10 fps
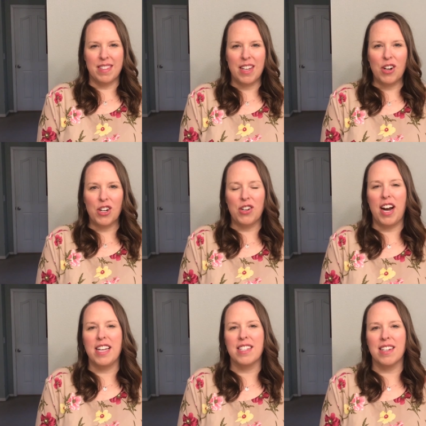
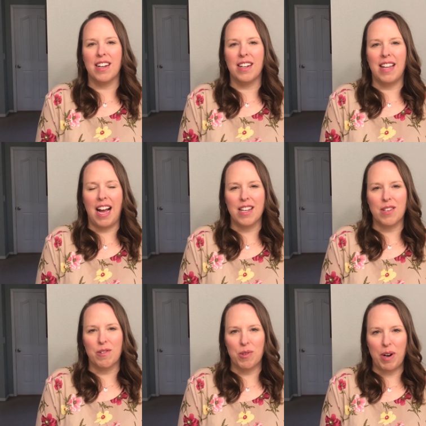Cedarcrest
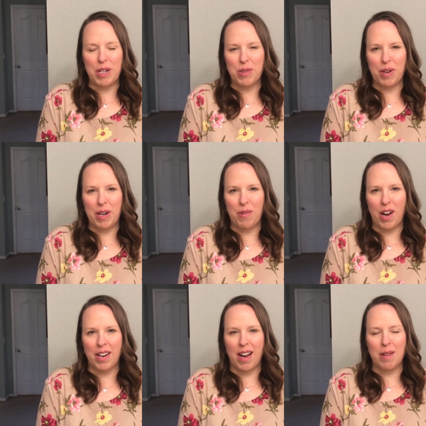class of
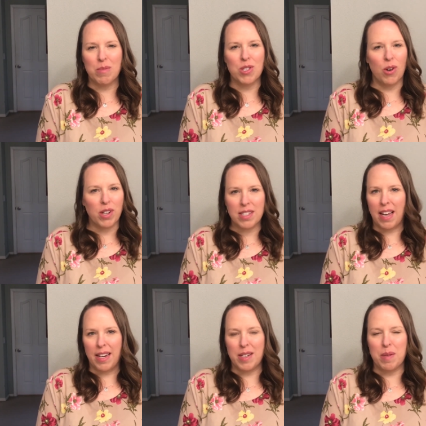2021. I'm so
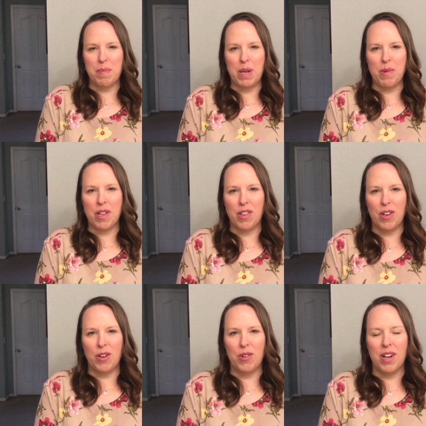excited to be with
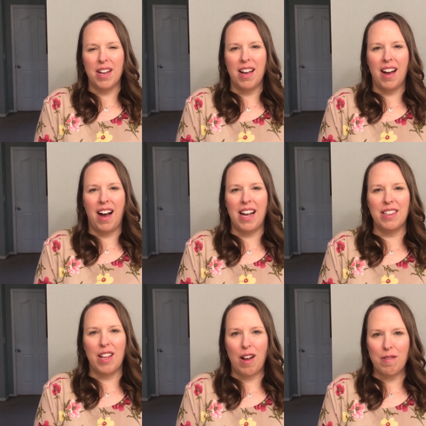you. I
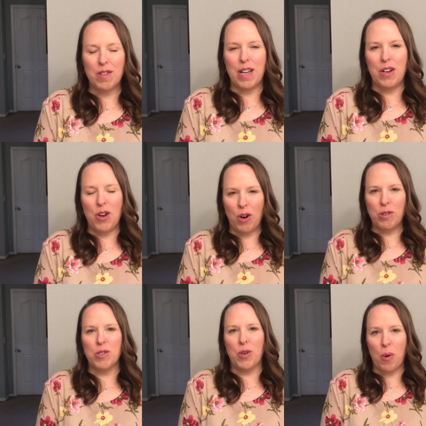love and
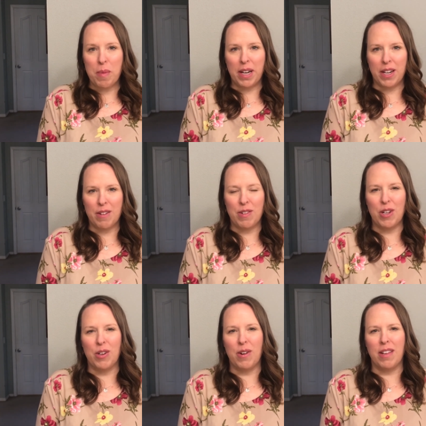know so many of
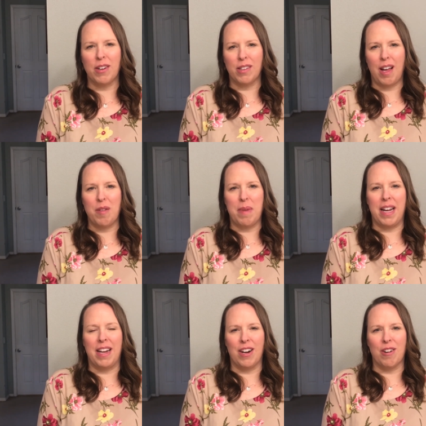you, and there are a lot of
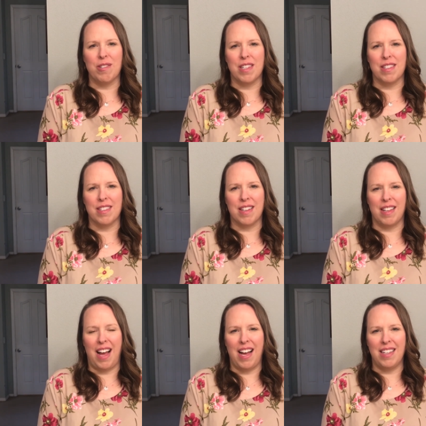my heroes in this
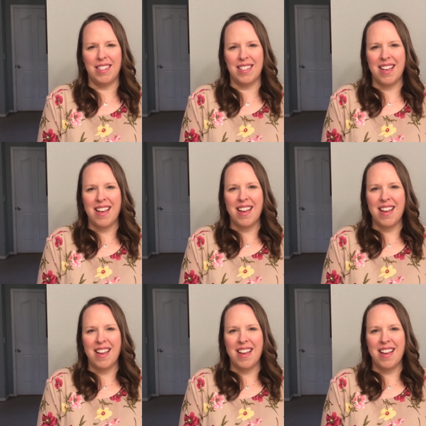class.